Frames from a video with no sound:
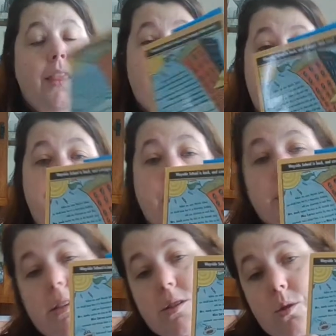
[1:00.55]
they
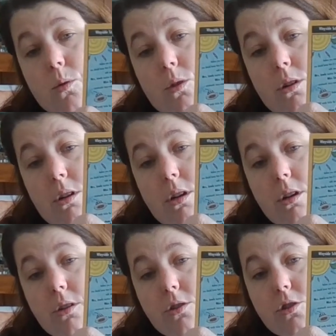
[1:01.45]
built the school
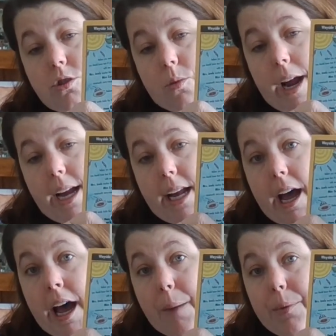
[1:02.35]
straight
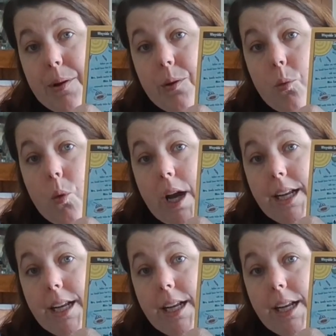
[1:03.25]
up, one